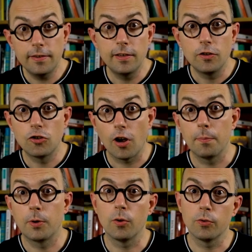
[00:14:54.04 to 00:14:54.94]
is in
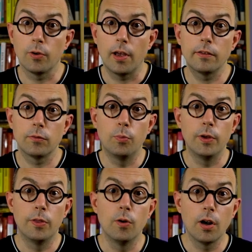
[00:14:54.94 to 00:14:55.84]
sharp contrast
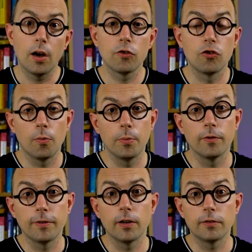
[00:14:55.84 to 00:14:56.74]
with the large number
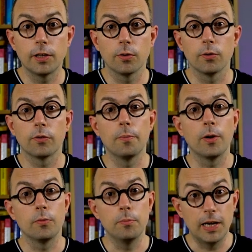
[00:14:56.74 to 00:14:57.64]
of articles
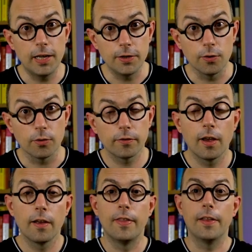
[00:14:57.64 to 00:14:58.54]
about
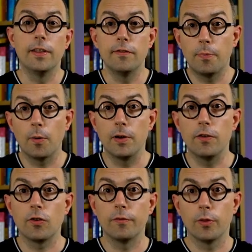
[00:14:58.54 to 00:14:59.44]
millennials that they've
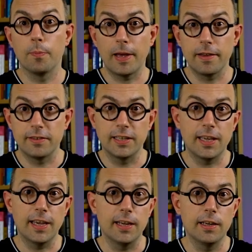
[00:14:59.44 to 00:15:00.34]
published over the past
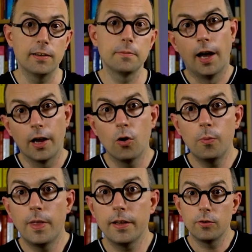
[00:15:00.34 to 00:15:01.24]
decade. I
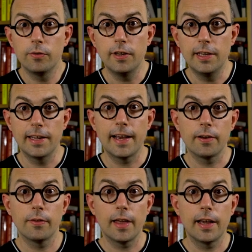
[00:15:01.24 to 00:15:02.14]
hope you see
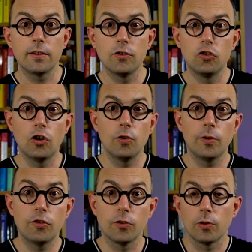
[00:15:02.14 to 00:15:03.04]
now that
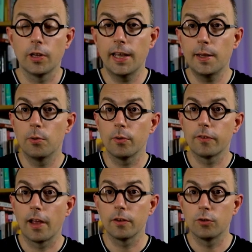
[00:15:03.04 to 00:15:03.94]
generational
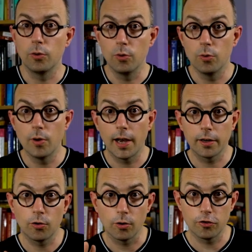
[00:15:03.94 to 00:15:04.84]
labels are to
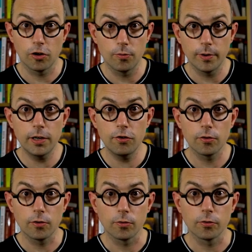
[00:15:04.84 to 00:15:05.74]
actual
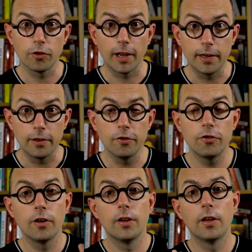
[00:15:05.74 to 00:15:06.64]
generational
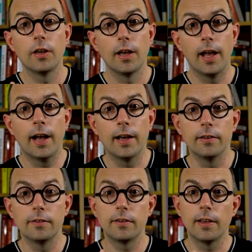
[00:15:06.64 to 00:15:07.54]
change
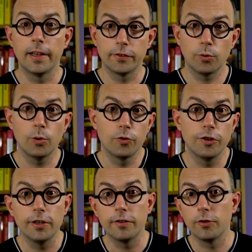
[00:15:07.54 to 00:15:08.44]
as
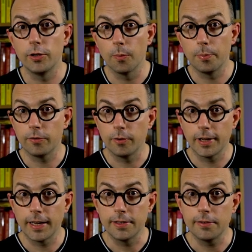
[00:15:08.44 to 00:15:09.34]
astrology is to your
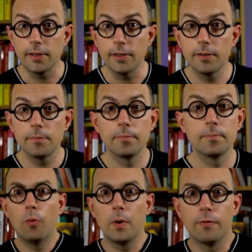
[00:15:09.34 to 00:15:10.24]
personality.
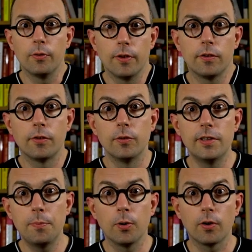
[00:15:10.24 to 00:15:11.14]
However, there's a
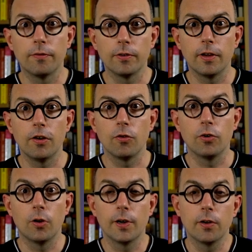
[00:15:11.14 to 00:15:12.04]
deeper conversation
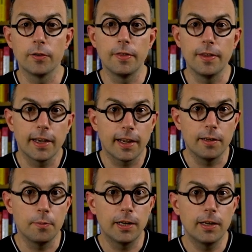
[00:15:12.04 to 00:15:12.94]
going on in the
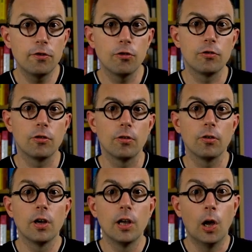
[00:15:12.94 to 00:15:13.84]
academic
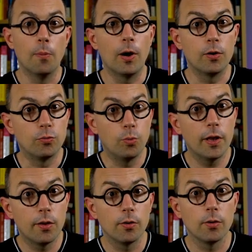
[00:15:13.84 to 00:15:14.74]
literature about
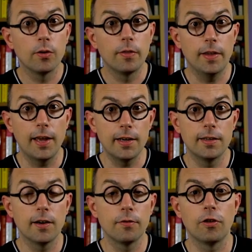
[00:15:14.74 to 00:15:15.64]
whether the
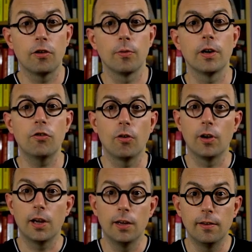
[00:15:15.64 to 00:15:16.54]
idea of generation
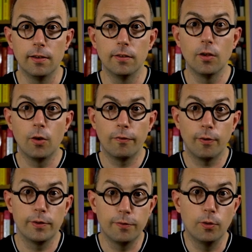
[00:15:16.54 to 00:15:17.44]
is a
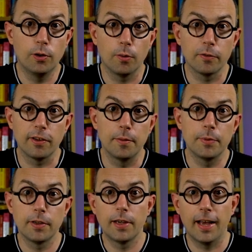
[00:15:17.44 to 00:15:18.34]
fruitful
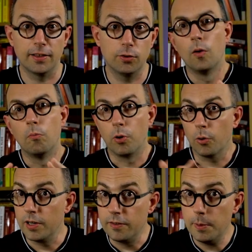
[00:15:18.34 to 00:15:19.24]
concept at all.
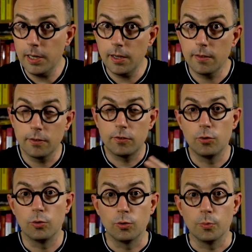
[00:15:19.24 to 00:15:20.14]
Broadly speaking, there's
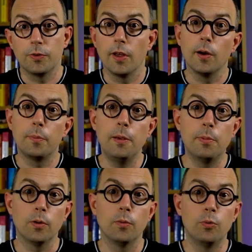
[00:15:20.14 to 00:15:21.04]
two groups. There are
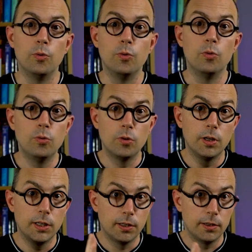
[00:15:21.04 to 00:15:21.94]
people who
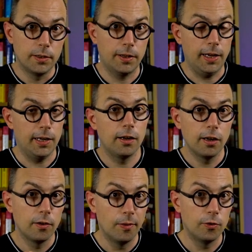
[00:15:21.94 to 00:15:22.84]

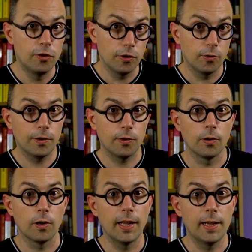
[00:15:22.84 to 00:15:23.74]
think the
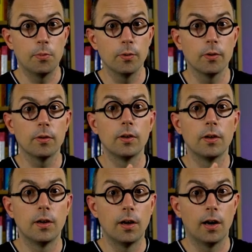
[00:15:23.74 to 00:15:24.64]
generational label
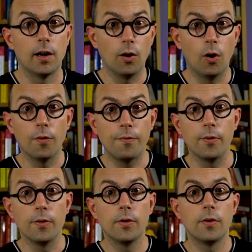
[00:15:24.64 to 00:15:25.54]
are
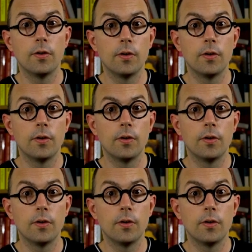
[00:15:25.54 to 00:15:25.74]
often